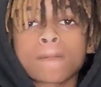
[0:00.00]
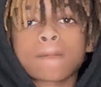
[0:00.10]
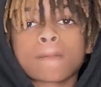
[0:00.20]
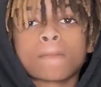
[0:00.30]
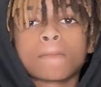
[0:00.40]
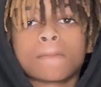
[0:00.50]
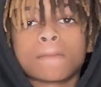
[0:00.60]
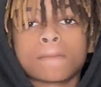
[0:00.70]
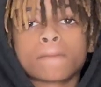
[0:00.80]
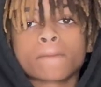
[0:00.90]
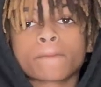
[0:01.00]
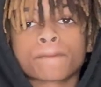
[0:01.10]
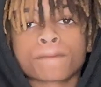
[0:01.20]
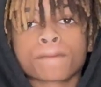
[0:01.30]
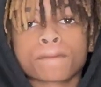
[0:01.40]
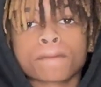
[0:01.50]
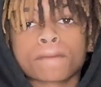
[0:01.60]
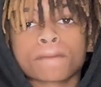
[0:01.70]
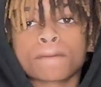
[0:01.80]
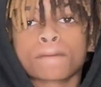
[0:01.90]

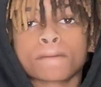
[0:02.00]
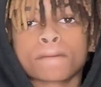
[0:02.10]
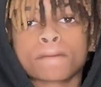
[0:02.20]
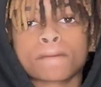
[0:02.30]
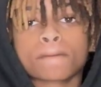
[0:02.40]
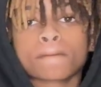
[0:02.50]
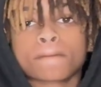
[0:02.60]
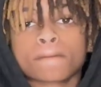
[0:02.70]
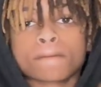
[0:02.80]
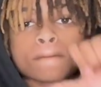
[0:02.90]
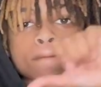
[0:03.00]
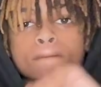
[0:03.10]
(not speaking)